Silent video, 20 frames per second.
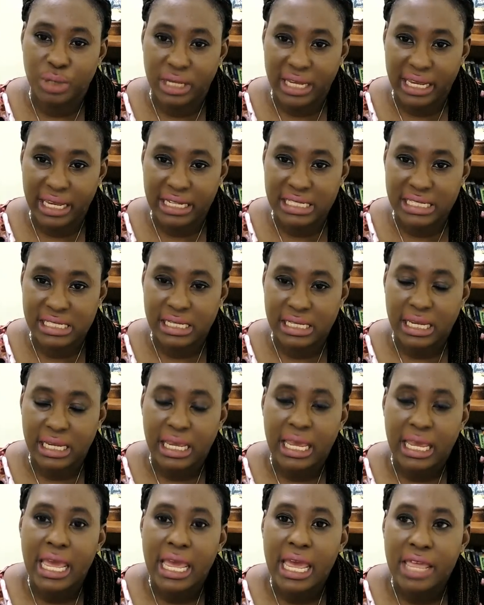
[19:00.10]
get
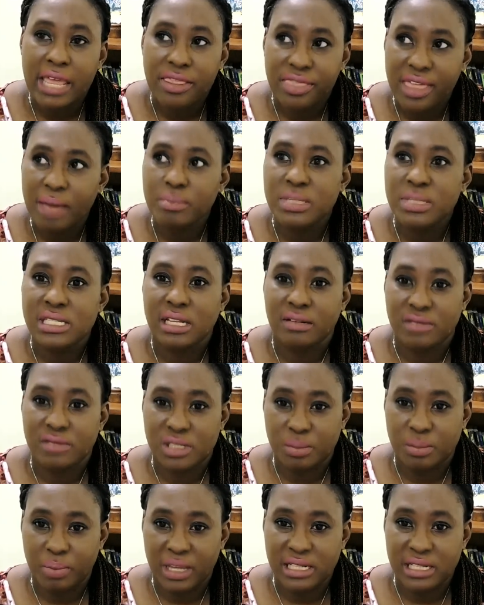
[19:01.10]
themselves
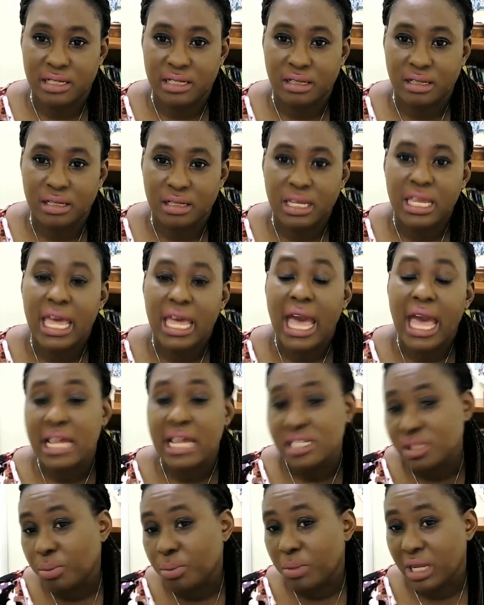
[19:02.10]
better and
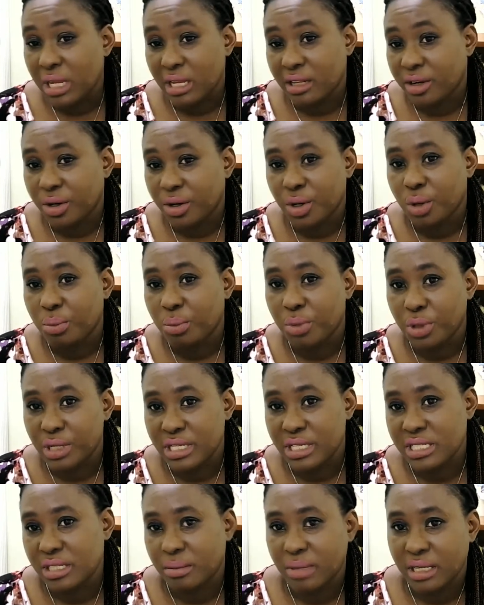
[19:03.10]
to make their
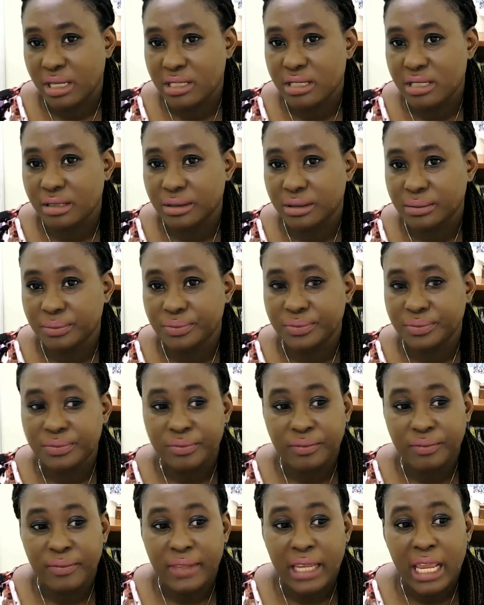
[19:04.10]
community better.
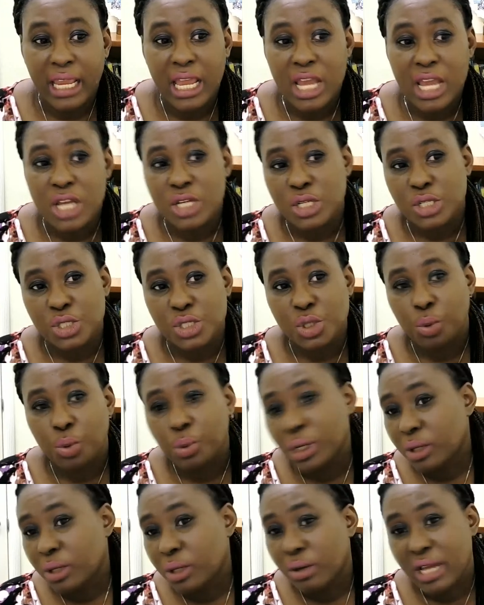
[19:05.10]
So we
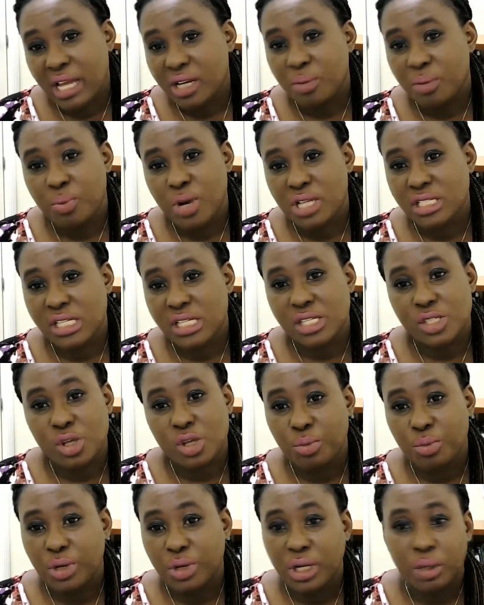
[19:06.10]
look at the project
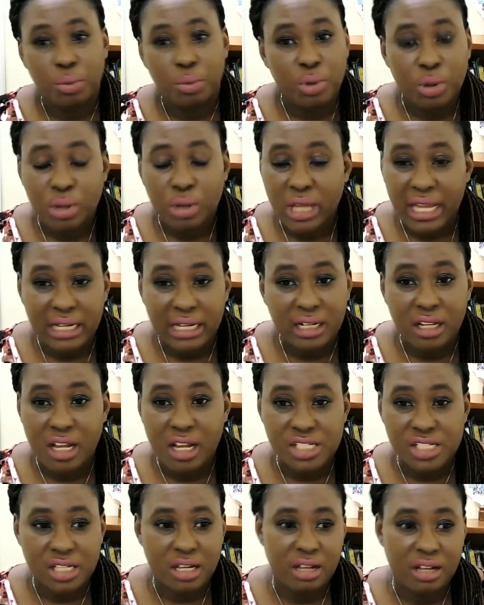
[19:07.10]
summary, we look at the
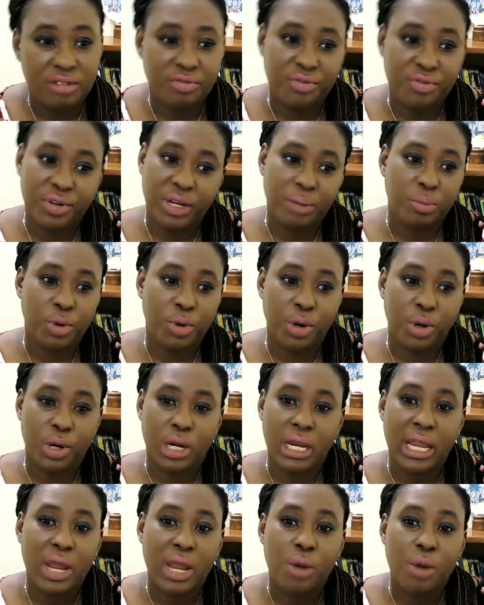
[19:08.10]
logical framework,
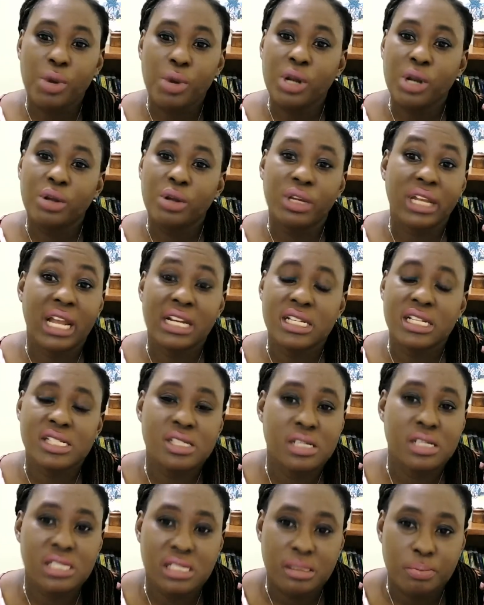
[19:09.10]
we're looking at the
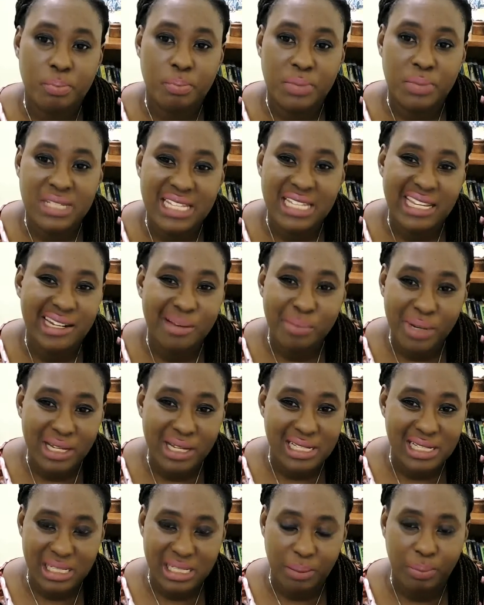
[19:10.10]

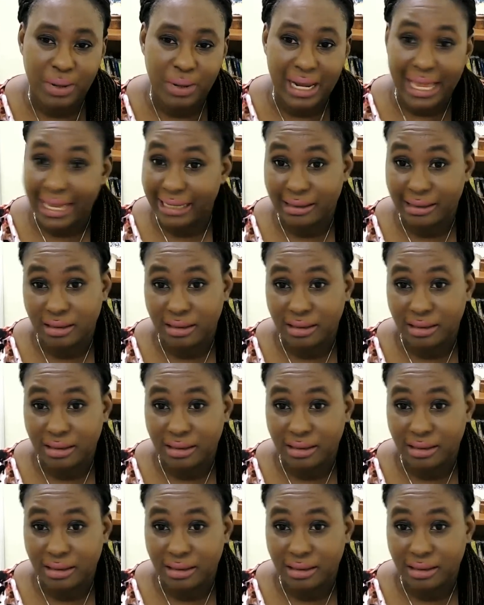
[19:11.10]
sustainability plan,